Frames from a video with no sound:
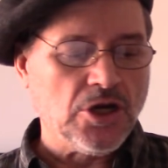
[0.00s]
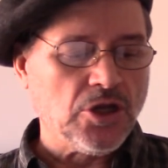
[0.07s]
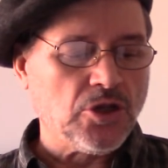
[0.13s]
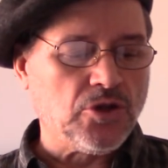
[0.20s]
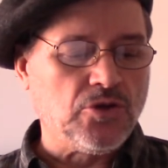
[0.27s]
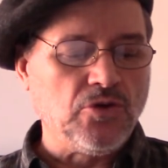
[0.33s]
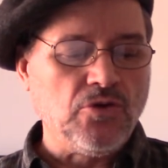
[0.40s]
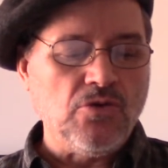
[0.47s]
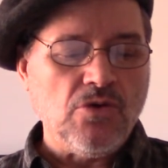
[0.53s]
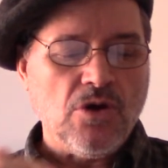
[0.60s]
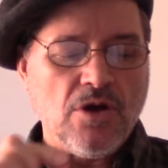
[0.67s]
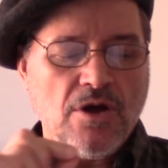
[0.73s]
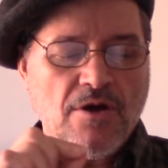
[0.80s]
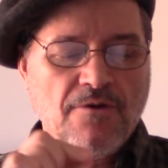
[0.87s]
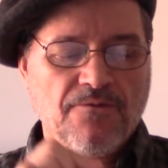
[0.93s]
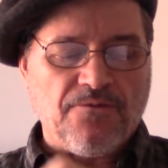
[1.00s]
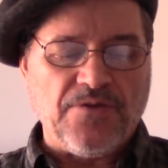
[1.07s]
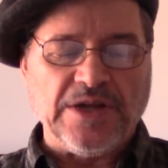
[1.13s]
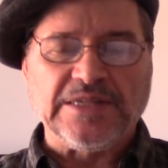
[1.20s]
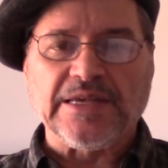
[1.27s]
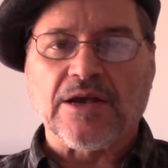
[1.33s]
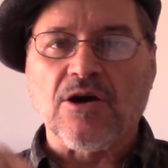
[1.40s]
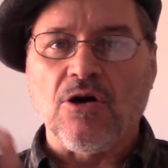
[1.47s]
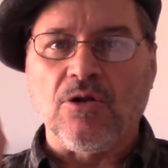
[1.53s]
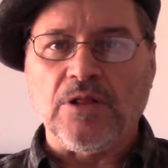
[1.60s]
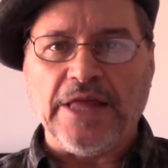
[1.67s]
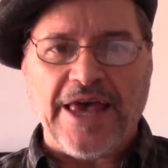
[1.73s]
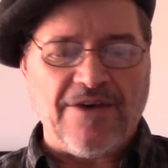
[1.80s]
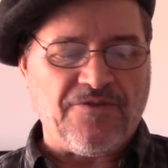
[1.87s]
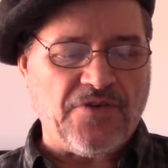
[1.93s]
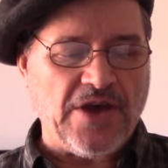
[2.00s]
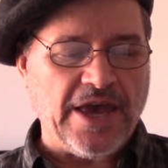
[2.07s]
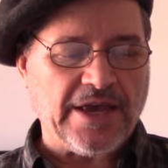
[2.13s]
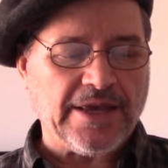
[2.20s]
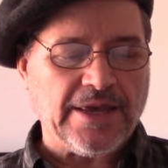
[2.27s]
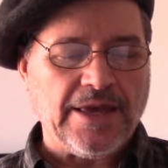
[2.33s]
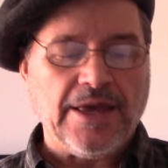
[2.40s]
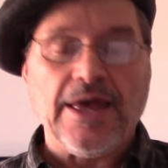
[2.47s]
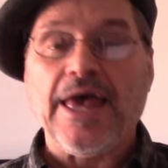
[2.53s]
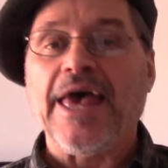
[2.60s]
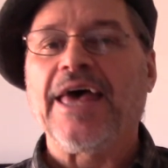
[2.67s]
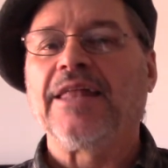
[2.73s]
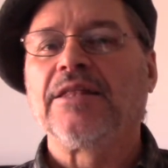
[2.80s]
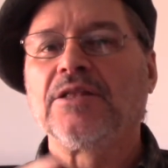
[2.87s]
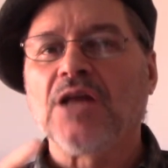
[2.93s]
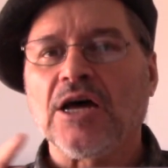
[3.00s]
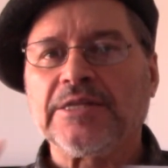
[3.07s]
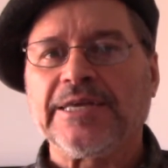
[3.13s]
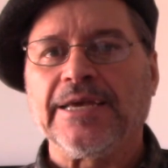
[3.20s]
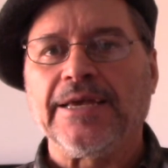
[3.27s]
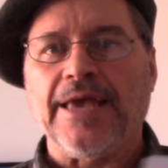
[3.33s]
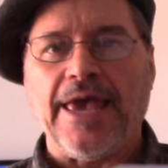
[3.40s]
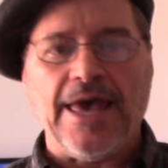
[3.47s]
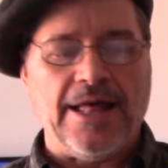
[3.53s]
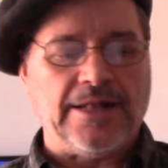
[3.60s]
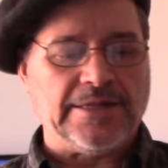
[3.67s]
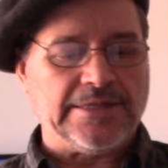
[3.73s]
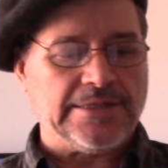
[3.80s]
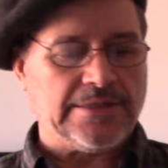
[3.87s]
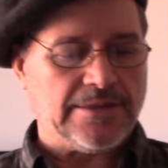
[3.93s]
to physical effect and nothing else.